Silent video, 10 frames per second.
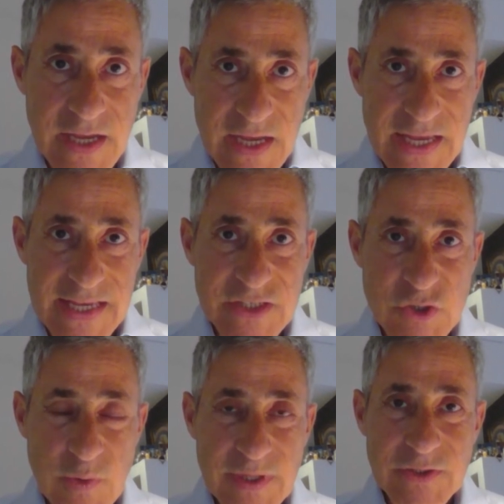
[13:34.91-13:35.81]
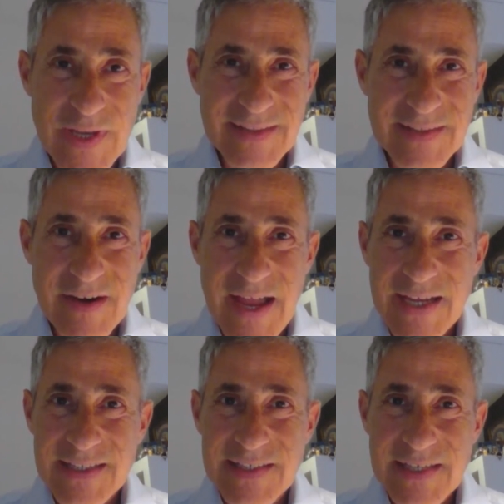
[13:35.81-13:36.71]
is going to get their act
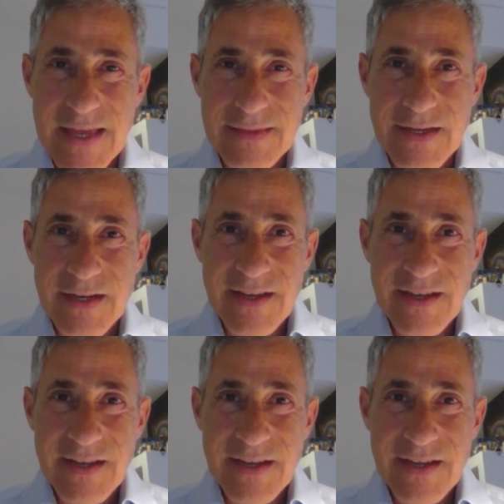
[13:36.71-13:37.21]
together